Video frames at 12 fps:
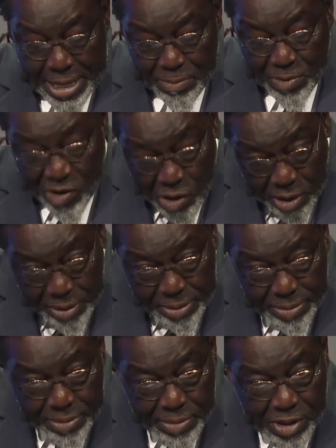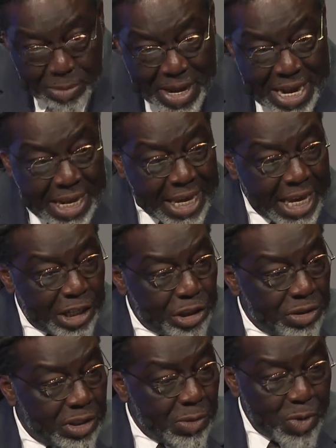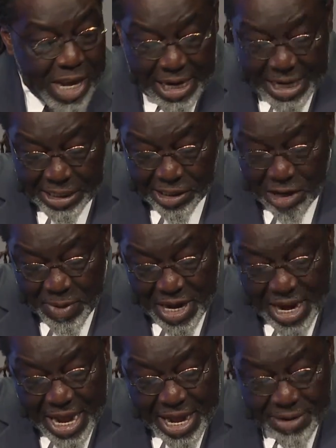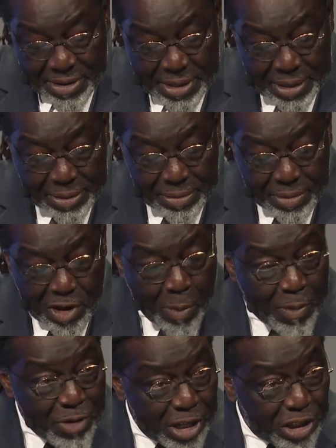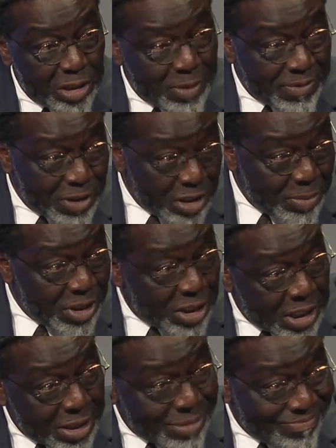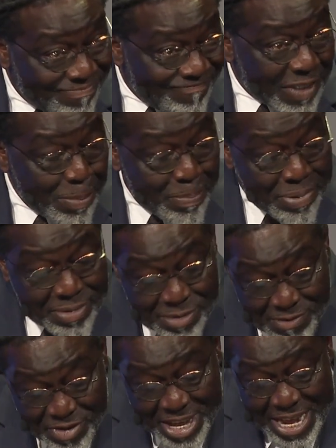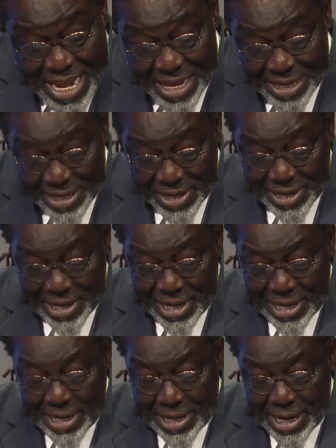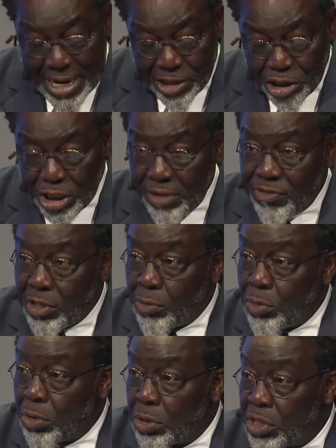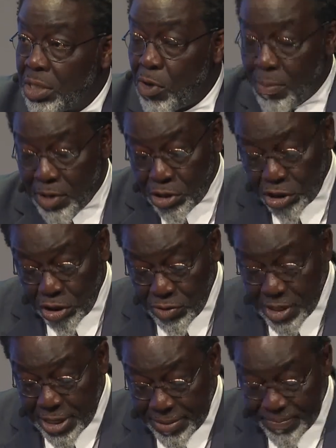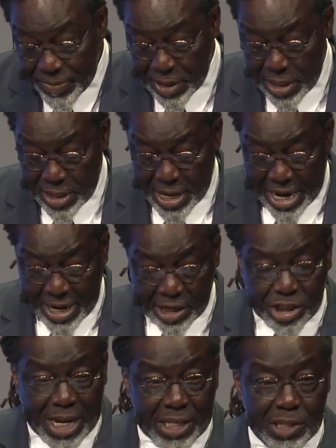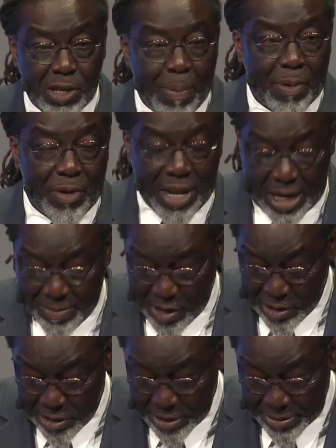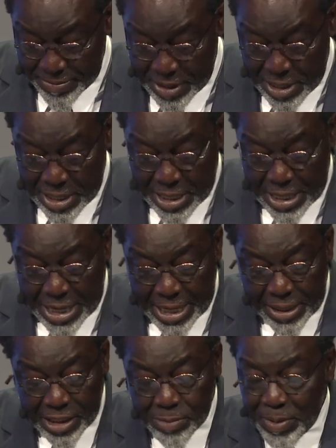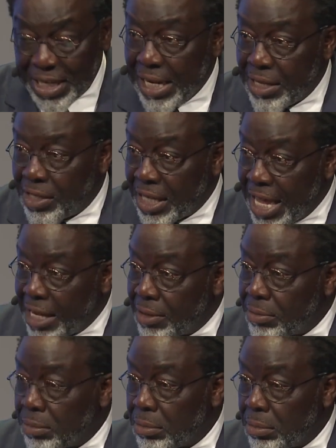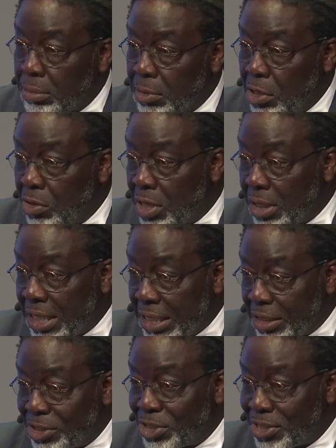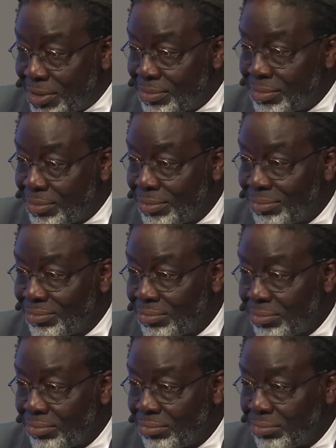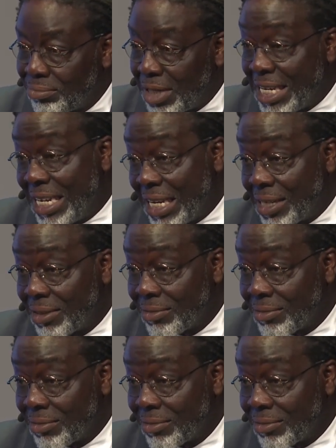We've got some indications, the waiting list coming down, operational performance improving, and a shift towards a more mature NHS operating model that's beginning to get local leaders leading.